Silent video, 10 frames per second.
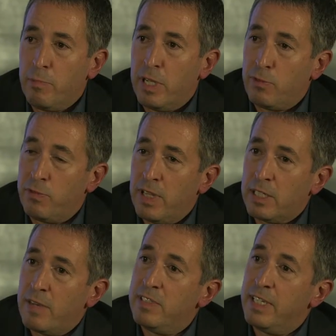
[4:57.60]
But if you feel
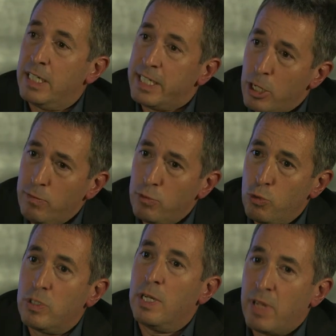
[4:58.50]
like they haven't taken care of
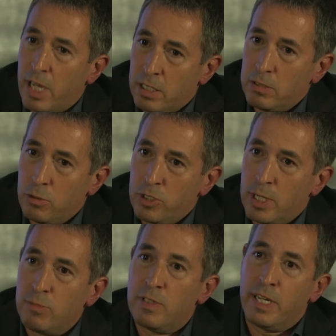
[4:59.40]
you, you come back, or
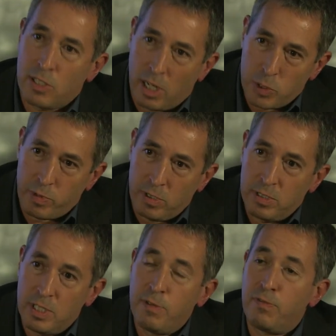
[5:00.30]
you come to the next
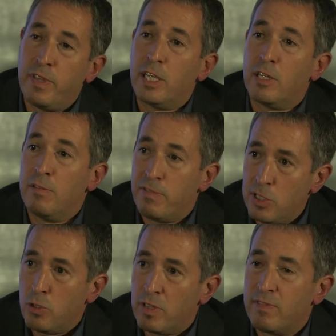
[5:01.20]
hospital. If they
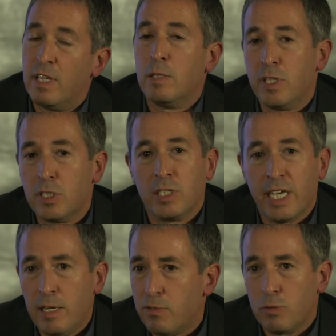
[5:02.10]
convince you they've done the best you
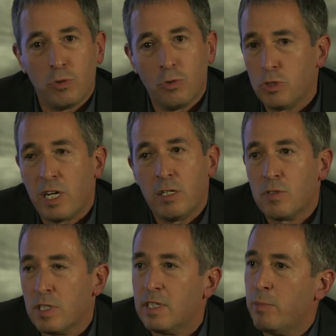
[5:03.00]
can for you, you're not
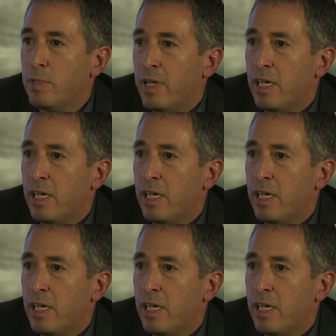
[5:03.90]
interested in coming